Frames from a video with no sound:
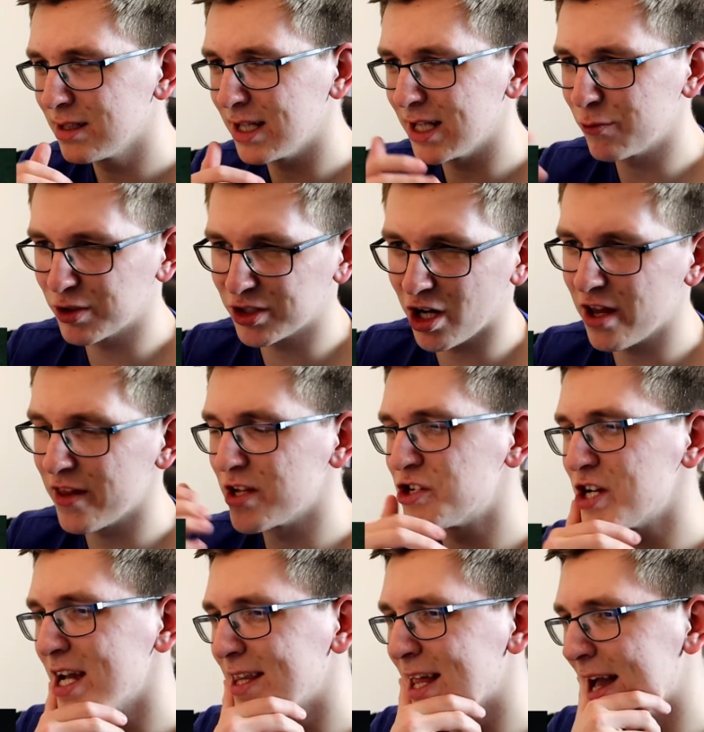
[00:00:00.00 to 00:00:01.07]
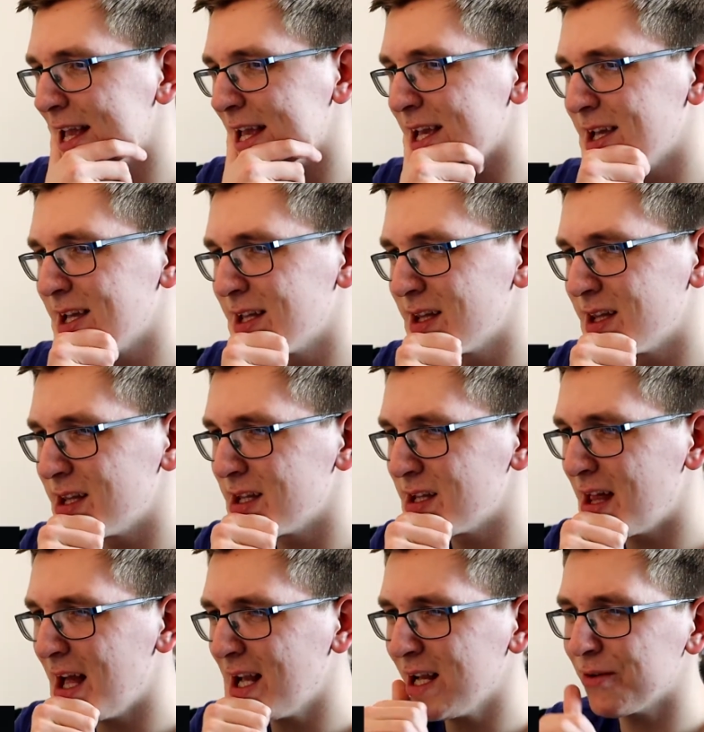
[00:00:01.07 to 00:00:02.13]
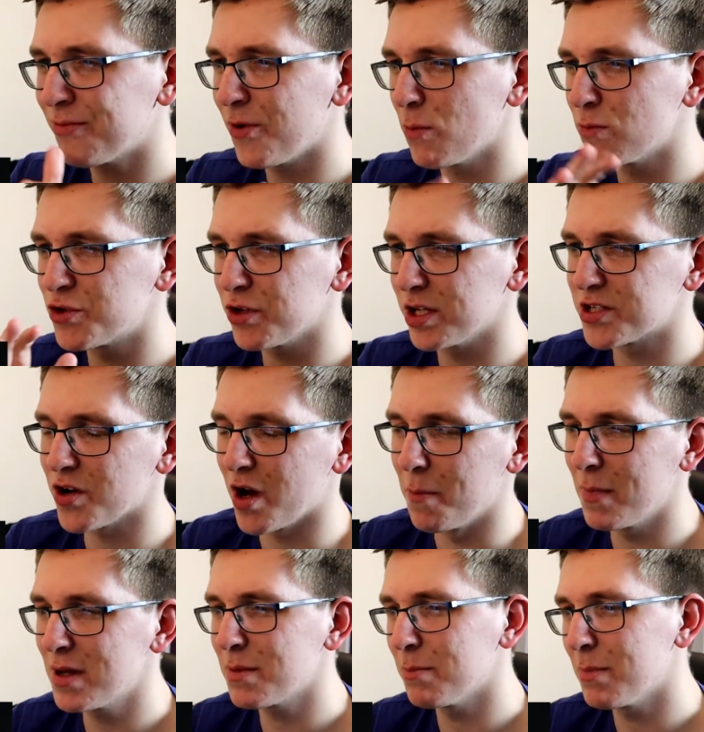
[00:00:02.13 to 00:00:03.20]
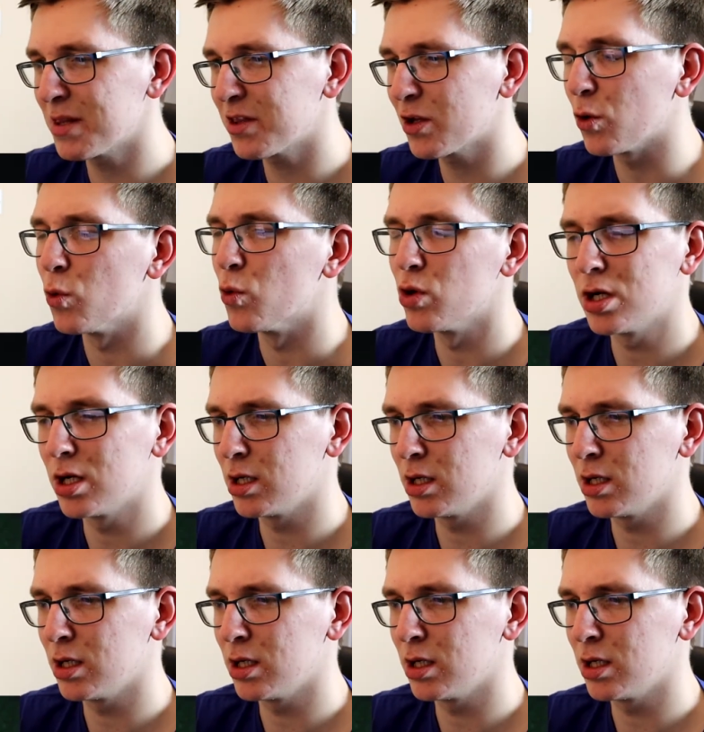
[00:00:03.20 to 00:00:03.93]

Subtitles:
Like Return of the Jedi. I think that film's really sort of mythical.